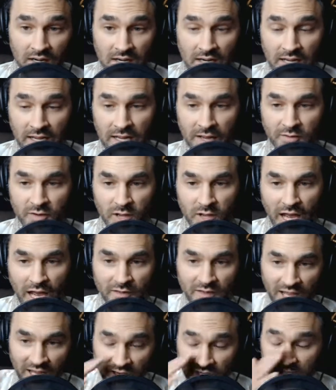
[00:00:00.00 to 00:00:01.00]
If you have
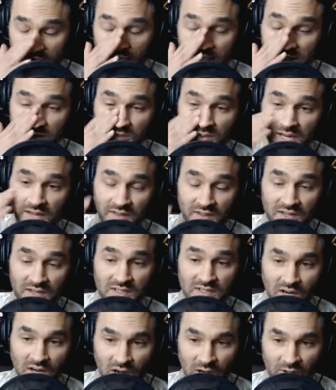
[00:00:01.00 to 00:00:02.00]
energy to play the
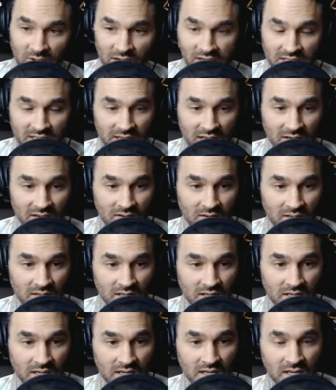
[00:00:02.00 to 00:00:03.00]
guitar right now,
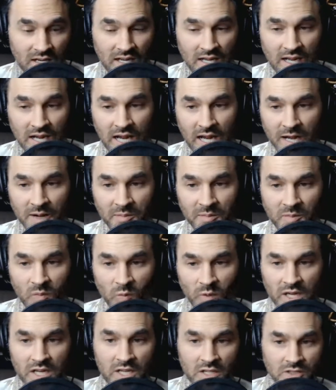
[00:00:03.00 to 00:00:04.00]

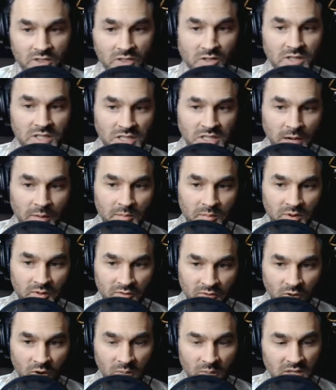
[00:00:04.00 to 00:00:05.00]
we could do some
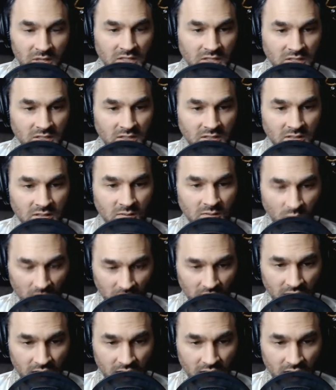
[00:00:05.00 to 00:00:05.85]
performance work.